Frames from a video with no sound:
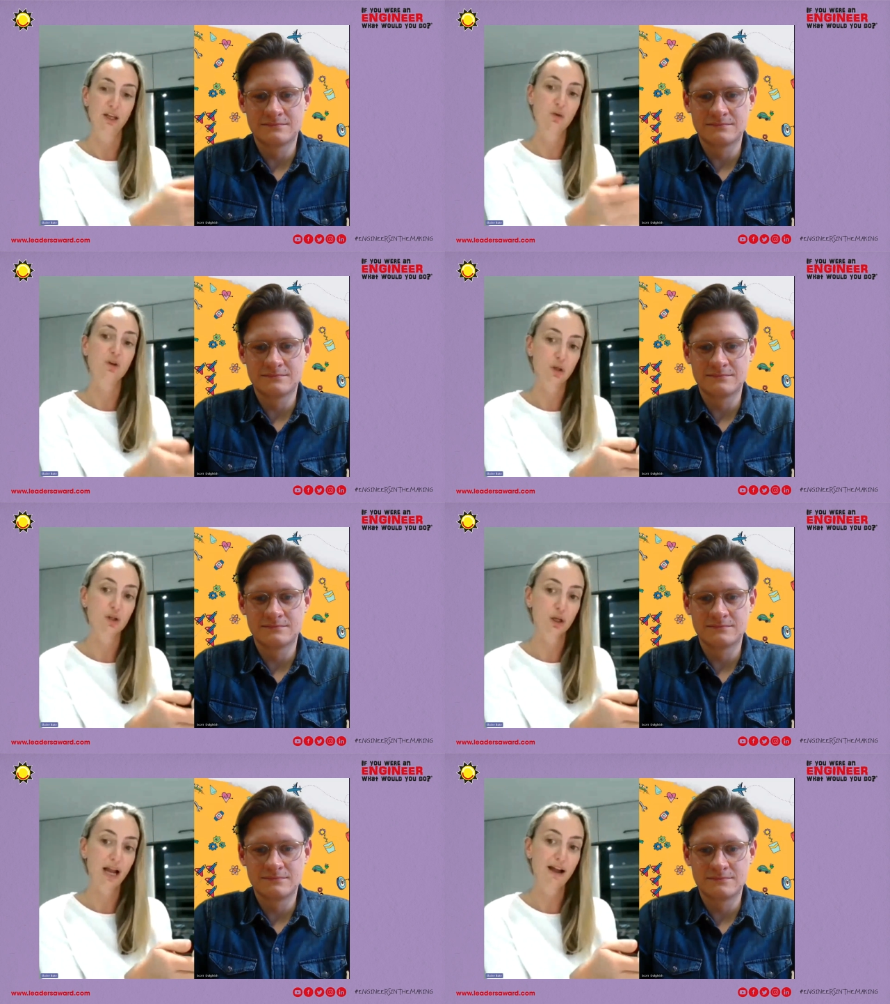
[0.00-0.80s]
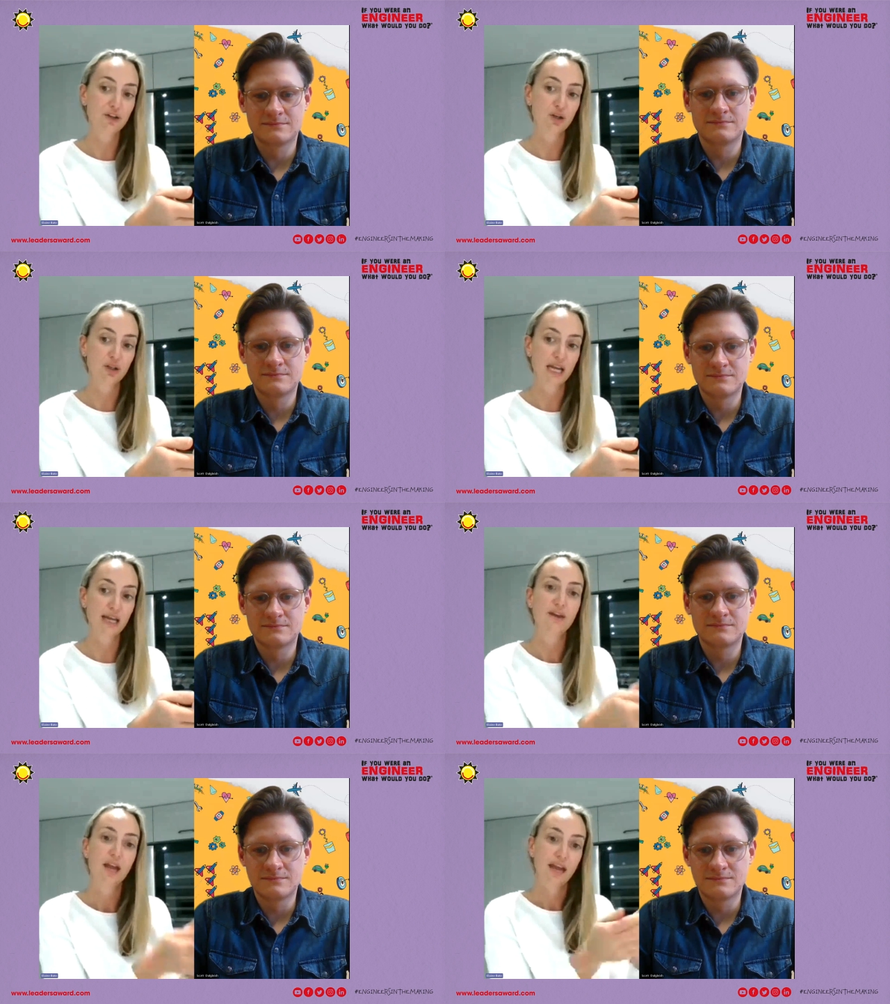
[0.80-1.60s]
Speaker 1: thing that you can do to look after
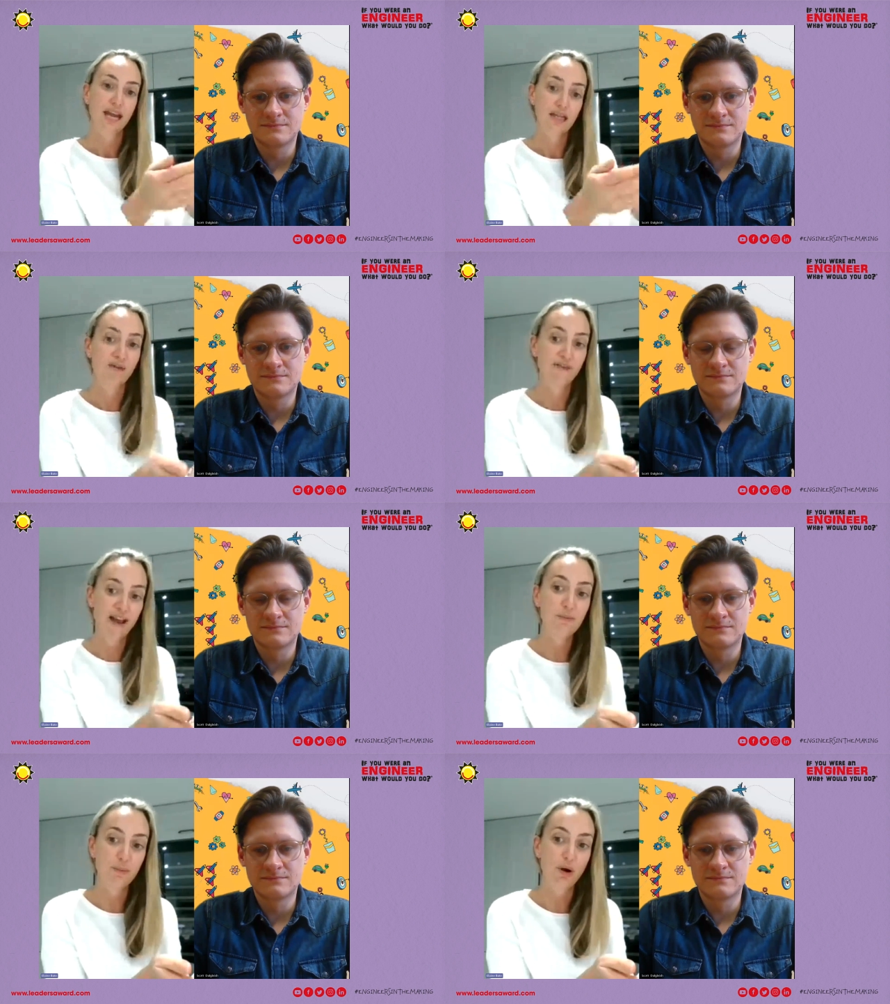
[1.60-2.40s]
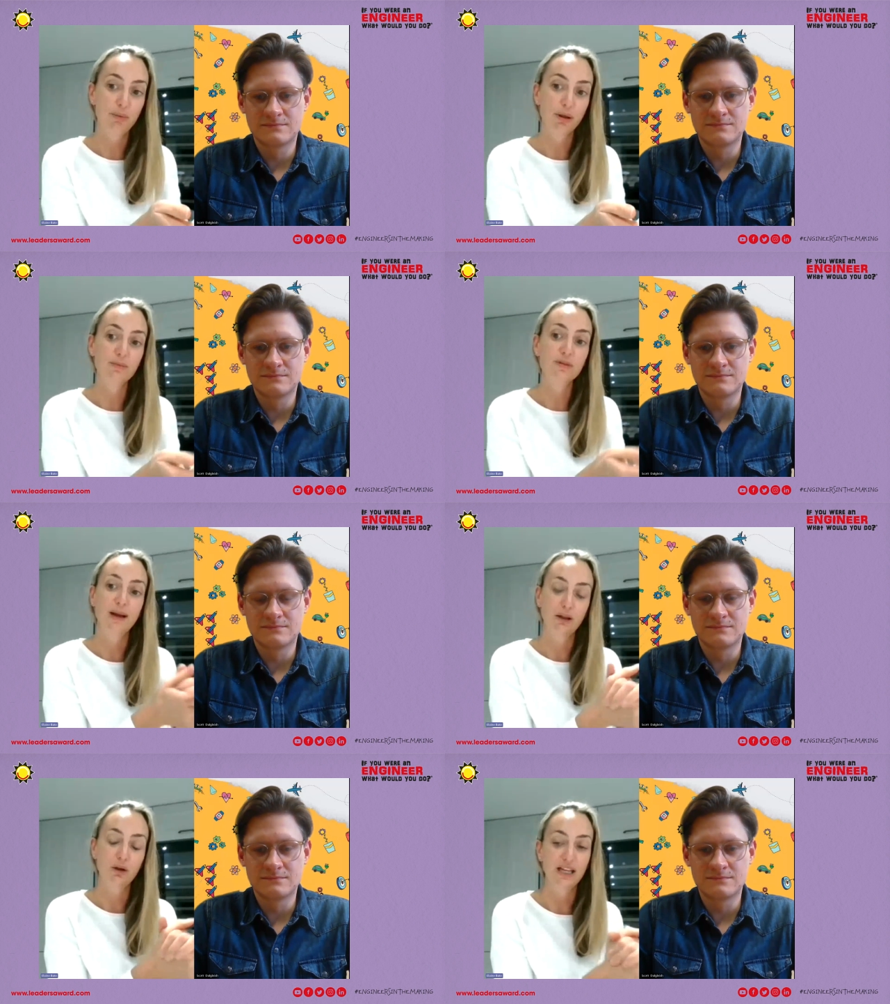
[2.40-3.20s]
your teeth is prevent
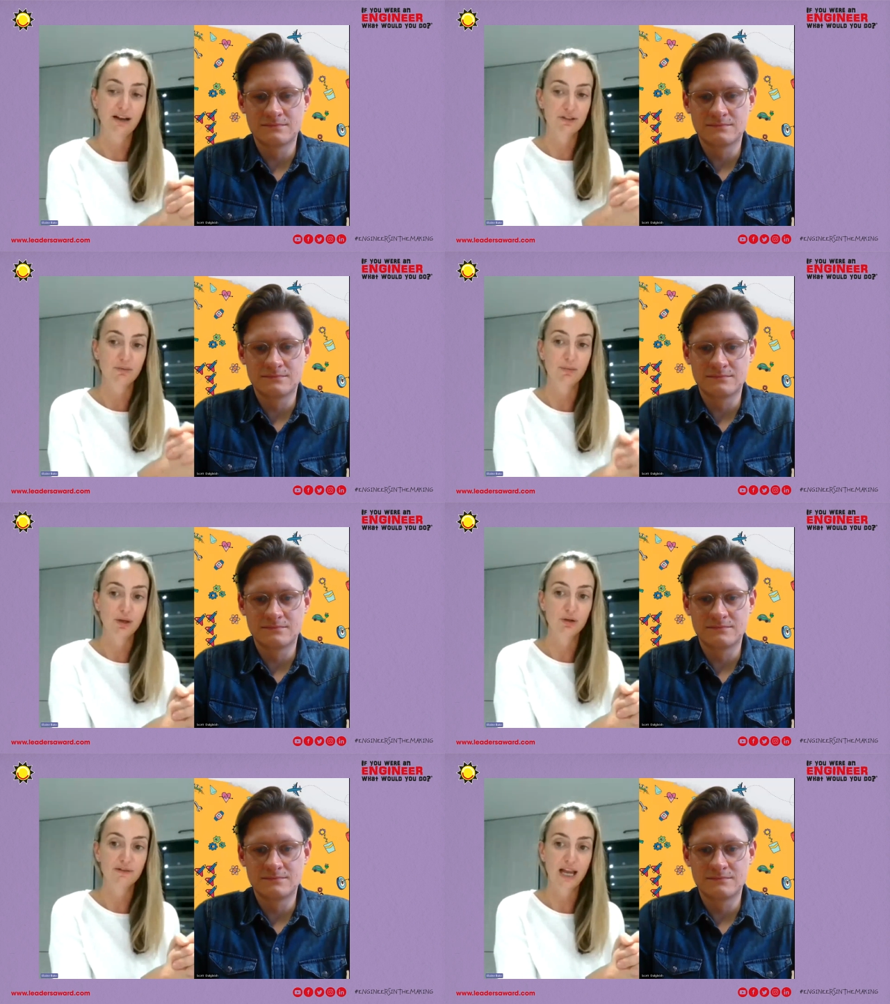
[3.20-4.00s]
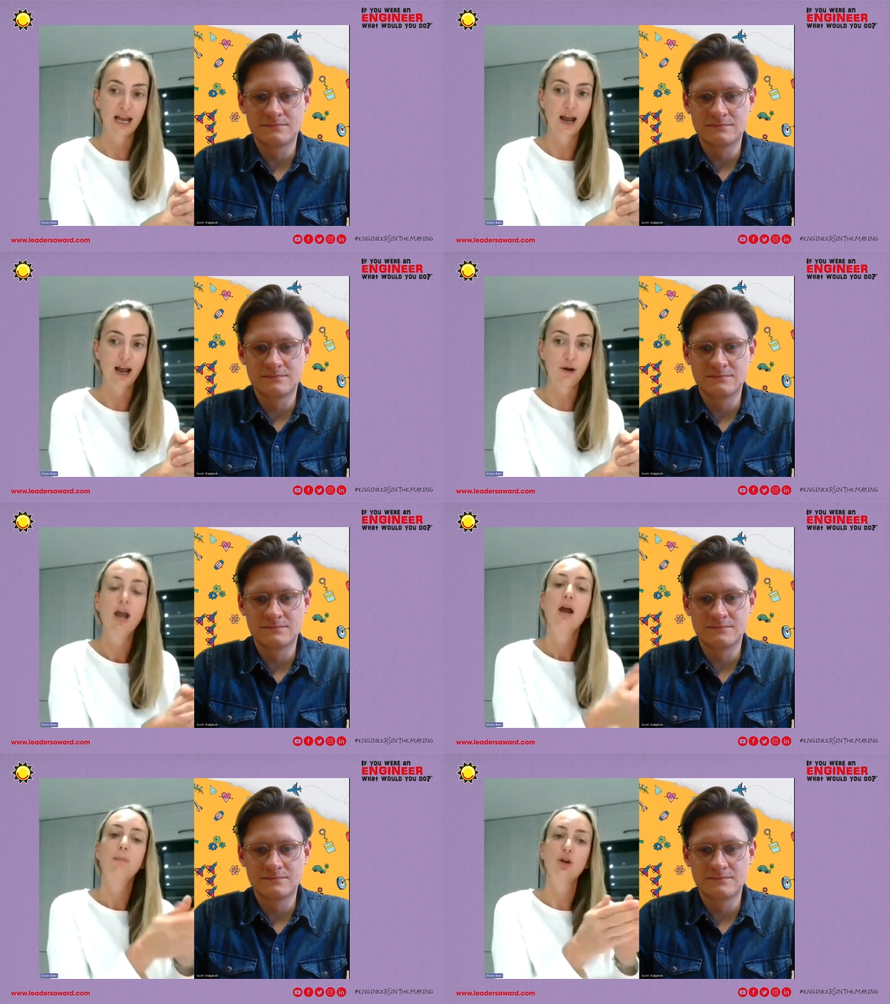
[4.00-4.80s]
problems by looking after them beautifully at
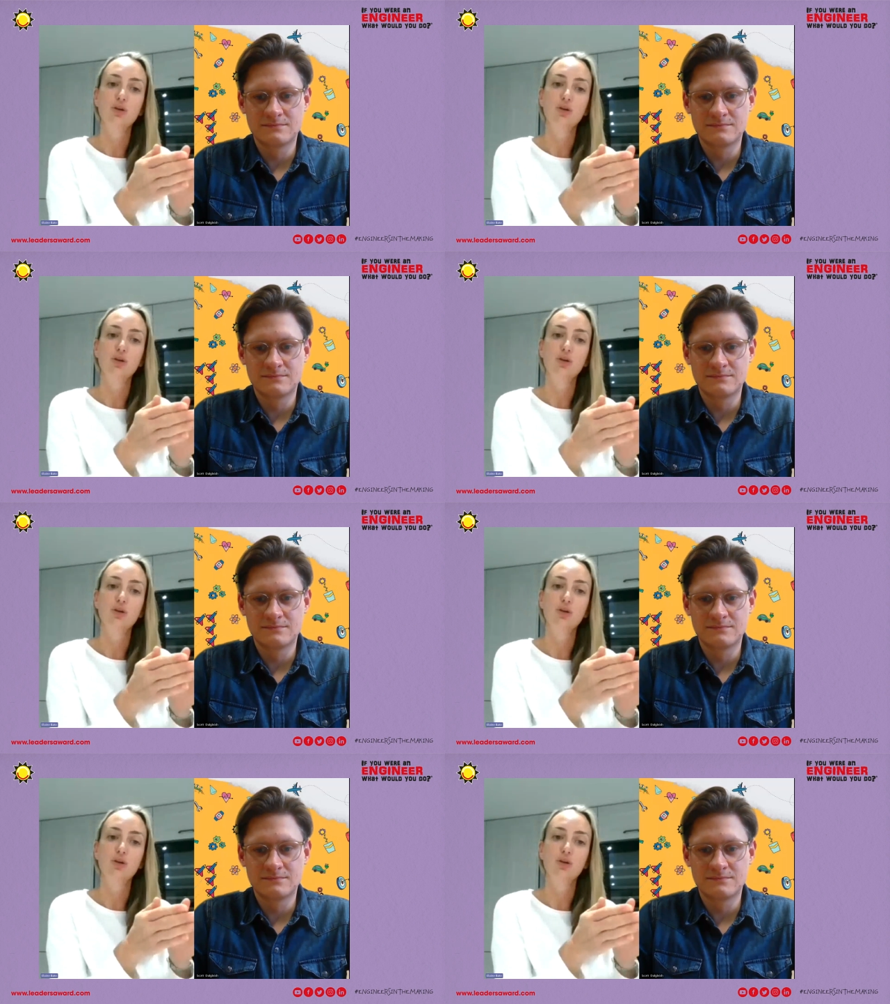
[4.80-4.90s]
home